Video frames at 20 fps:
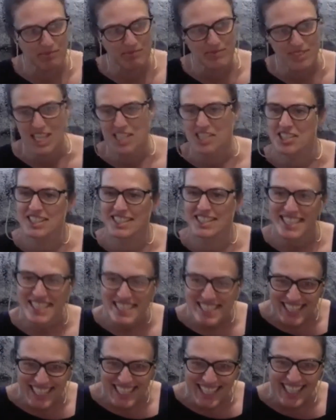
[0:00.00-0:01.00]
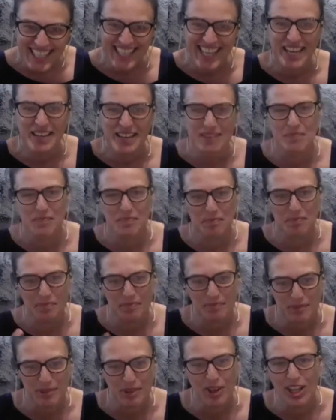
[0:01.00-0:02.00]
teachers listening and
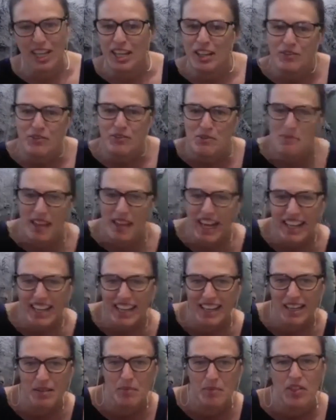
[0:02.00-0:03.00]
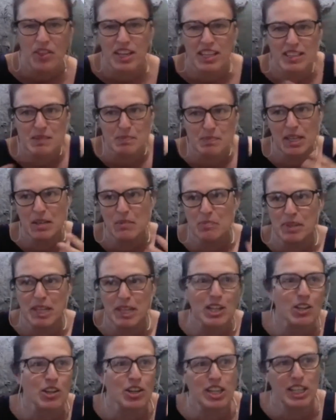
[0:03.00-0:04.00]
learning from that. I think it's been a
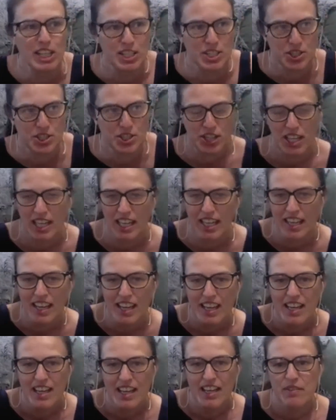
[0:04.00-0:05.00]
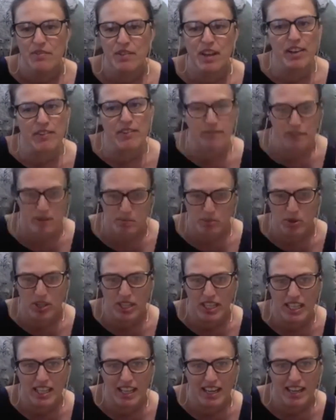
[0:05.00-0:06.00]
big learning journey for
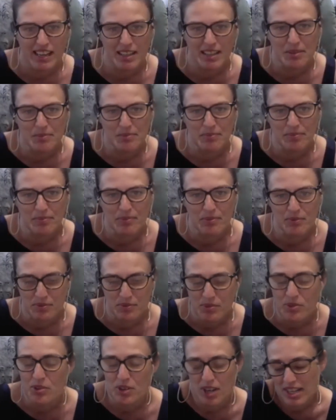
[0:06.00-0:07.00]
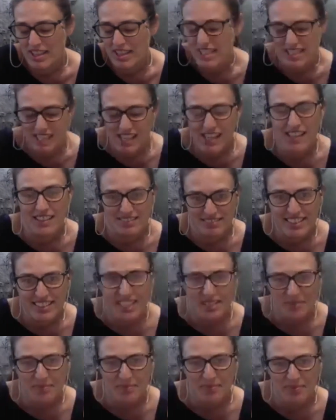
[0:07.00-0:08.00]
everybody throughout the year. Yeah.